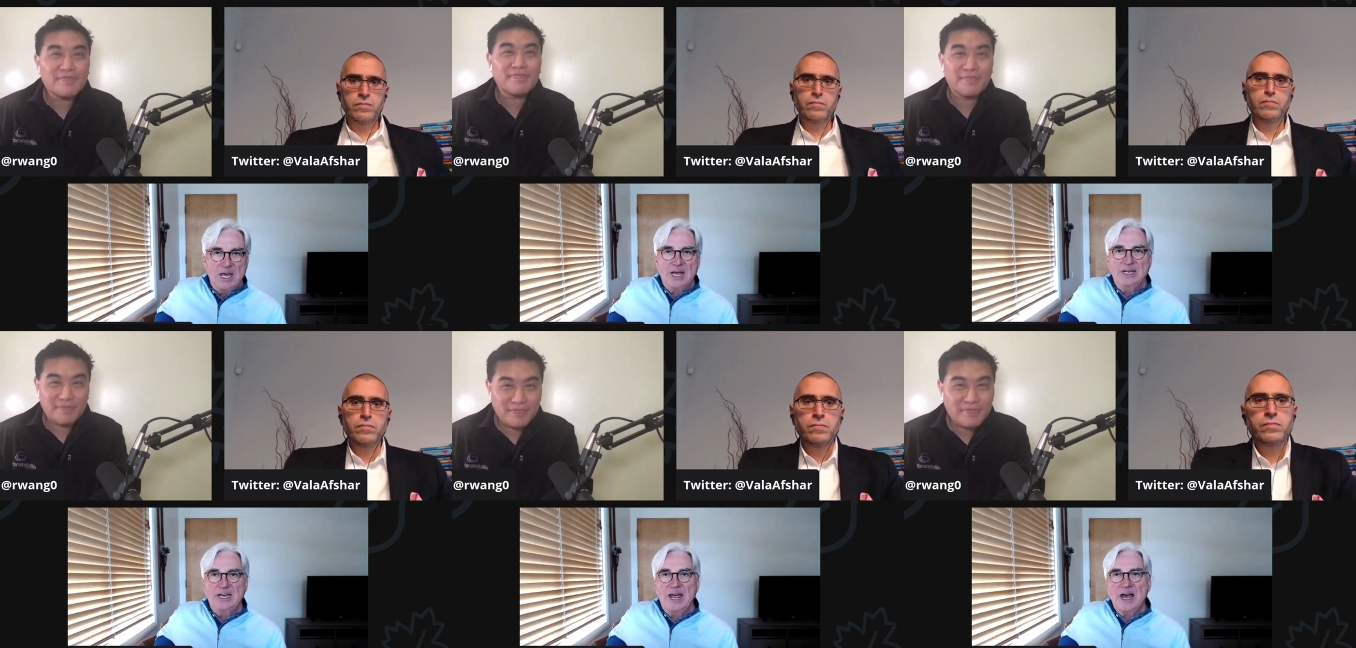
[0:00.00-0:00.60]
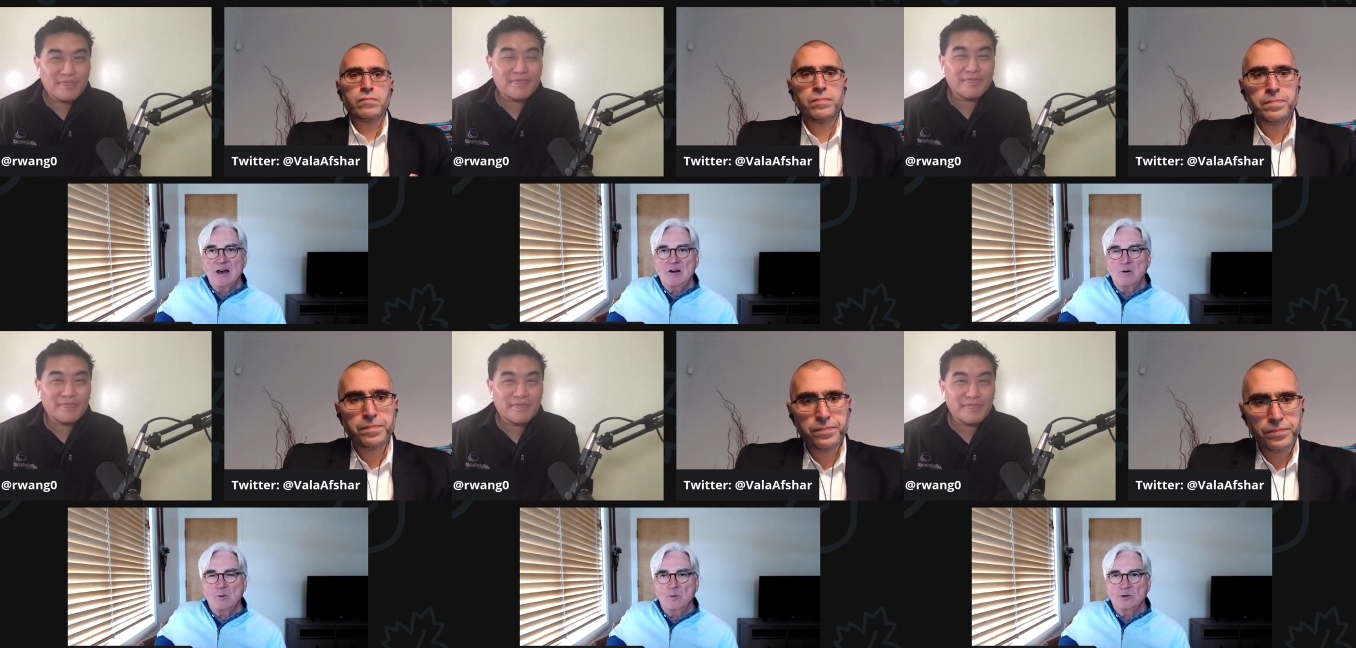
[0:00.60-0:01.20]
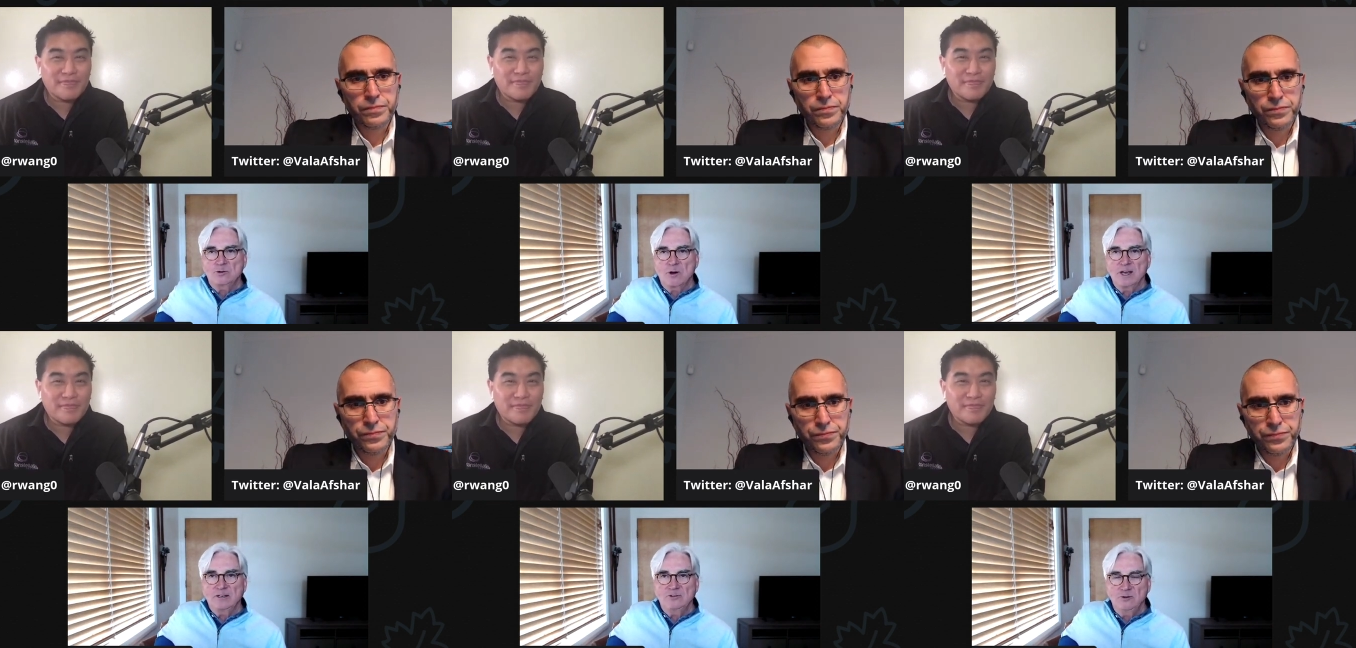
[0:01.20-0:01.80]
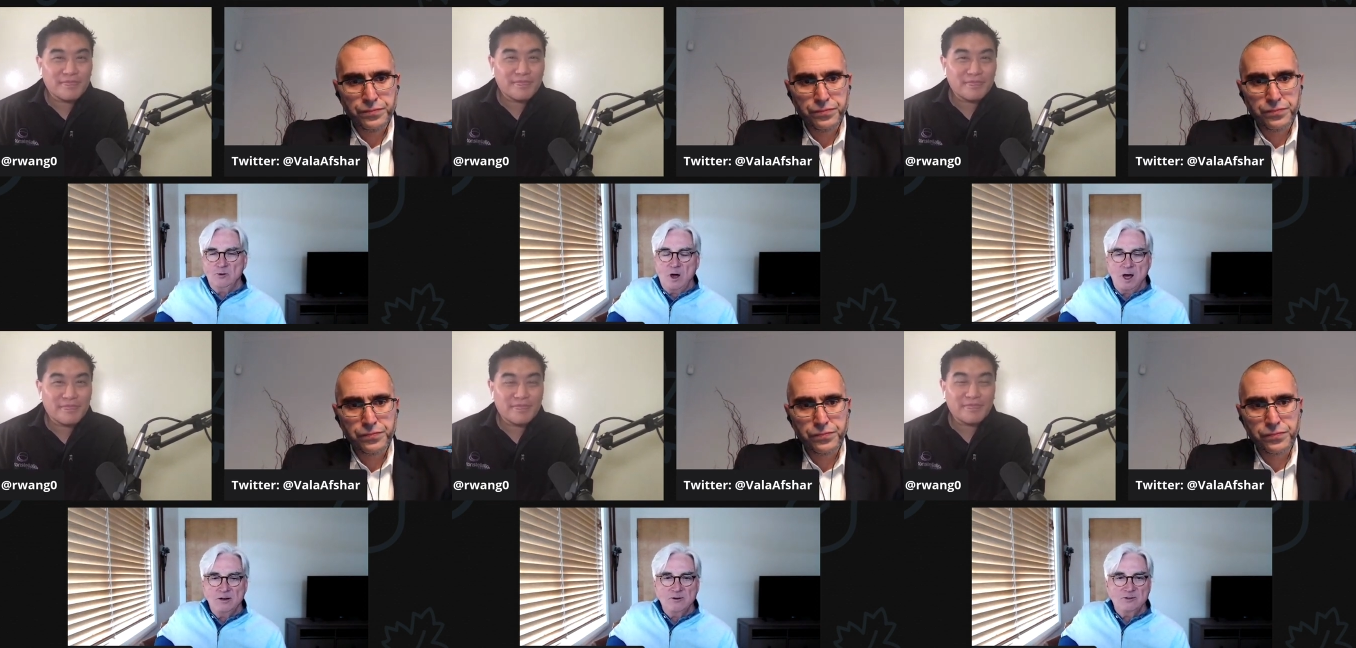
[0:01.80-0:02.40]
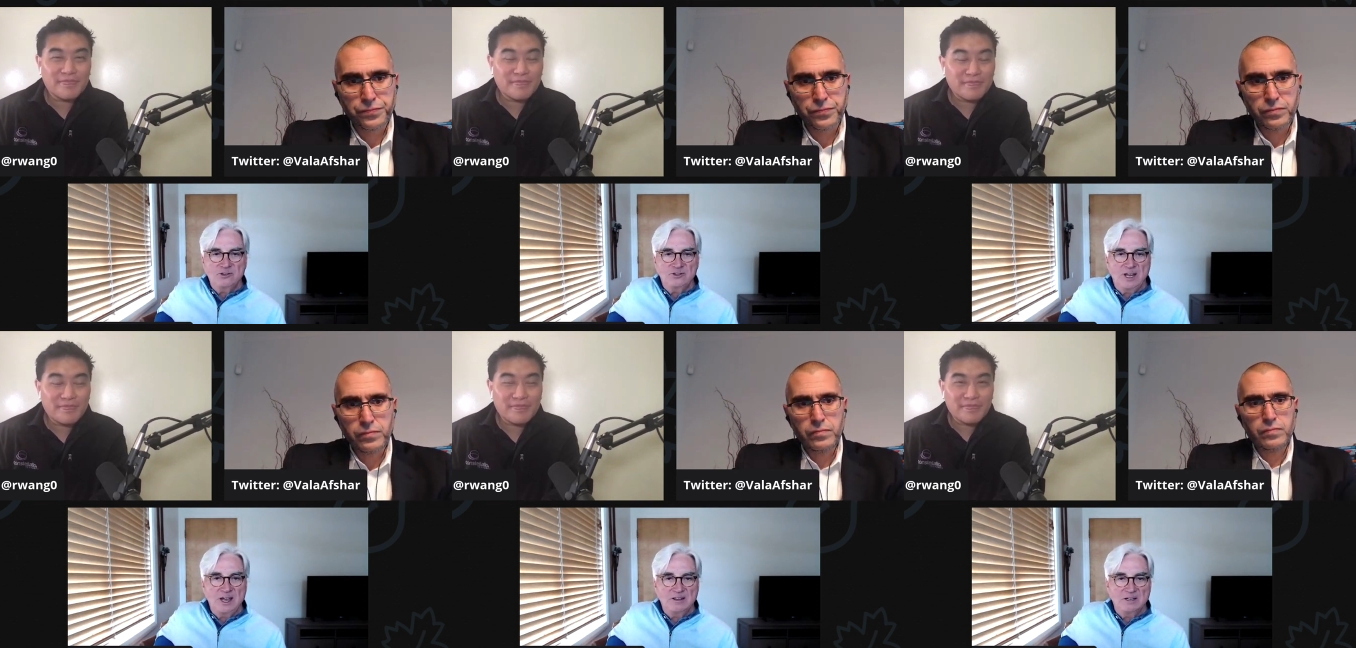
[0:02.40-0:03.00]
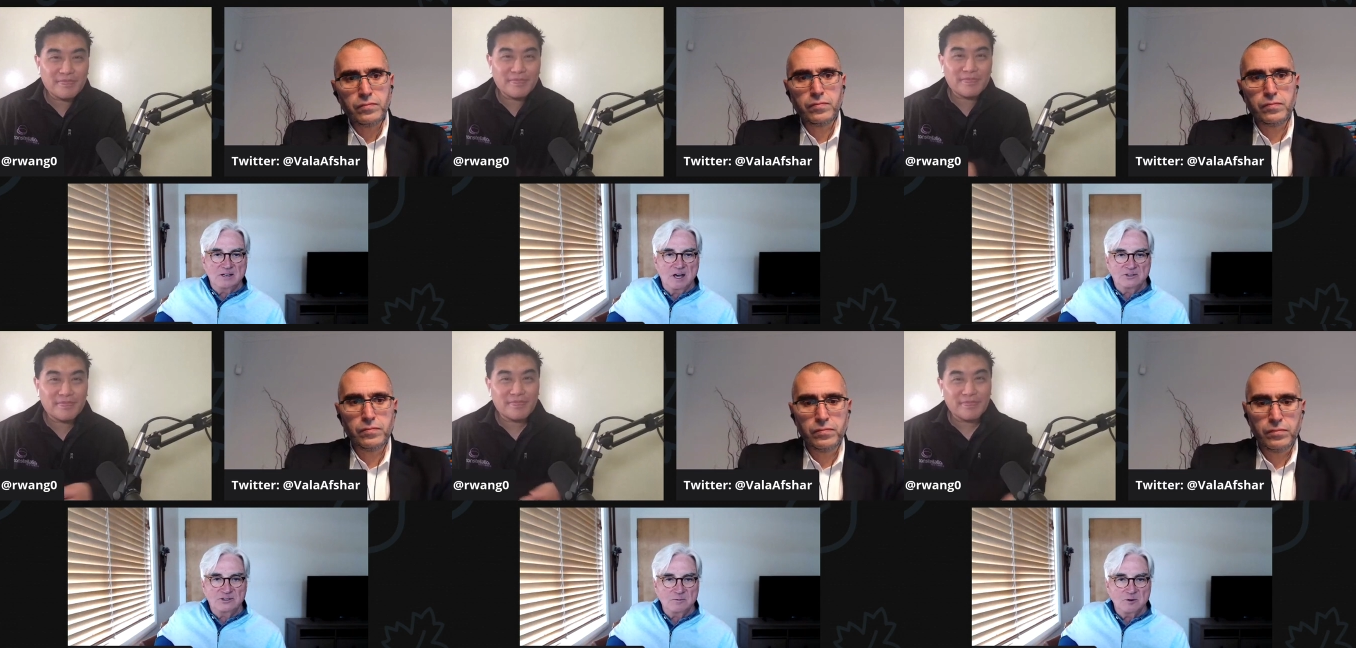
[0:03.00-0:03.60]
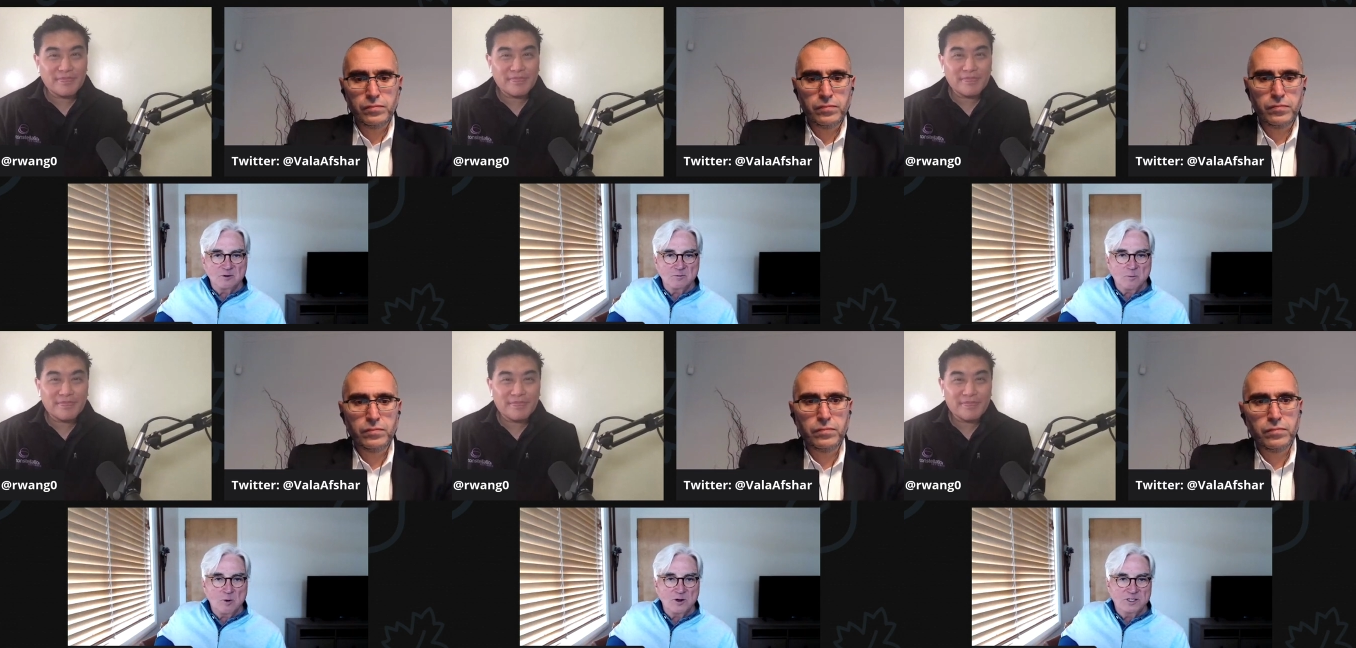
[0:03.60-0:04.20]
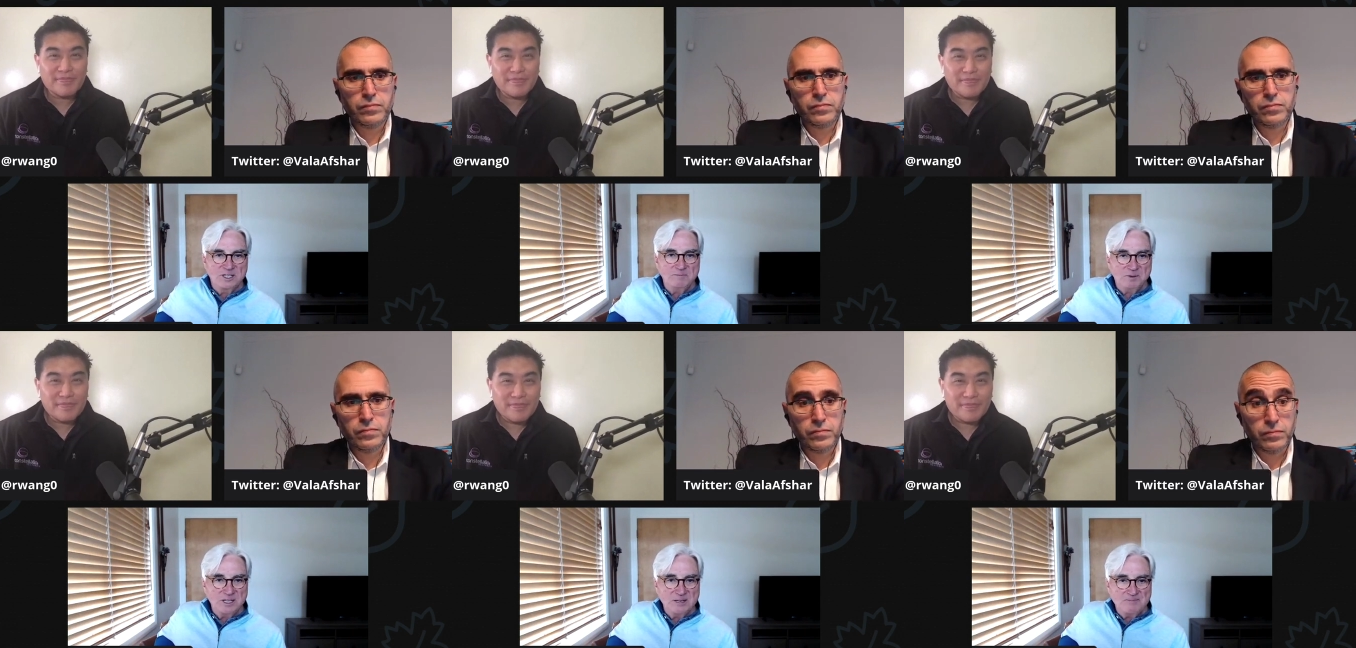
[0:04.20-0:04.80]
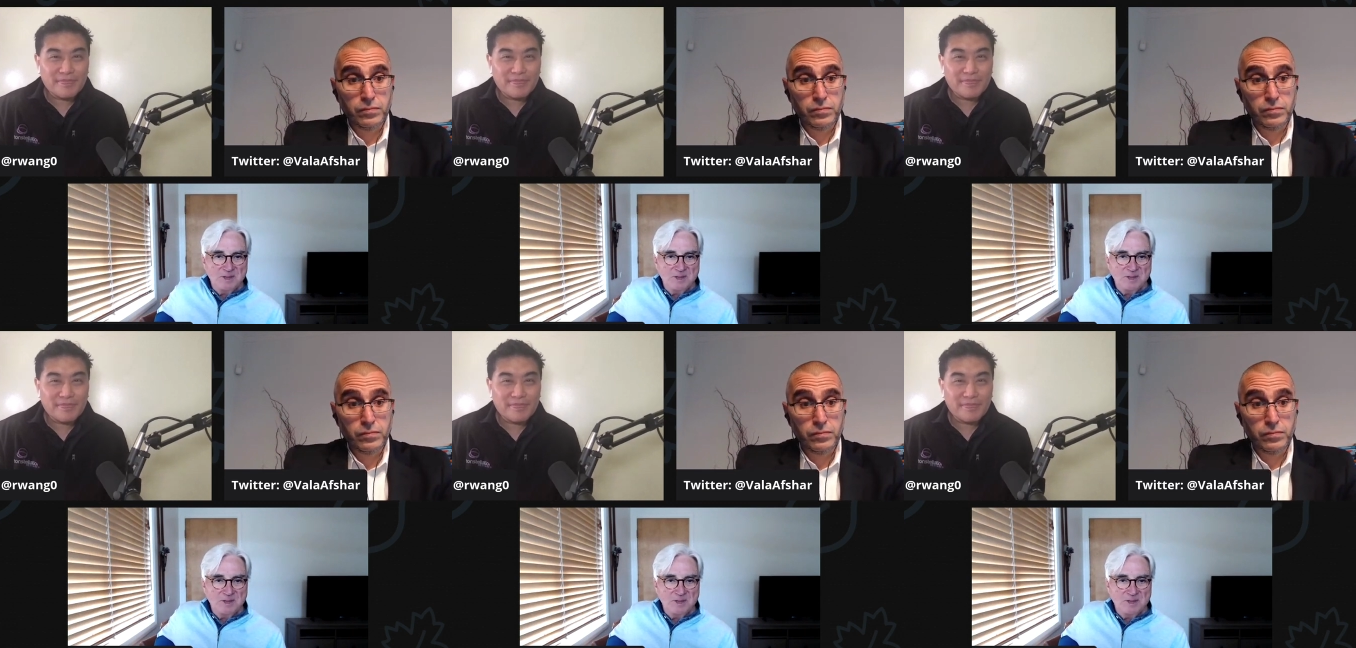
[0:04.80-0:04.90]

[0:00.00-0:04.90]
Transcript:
Speaker 1: And now we're trying to understand the customer more deeply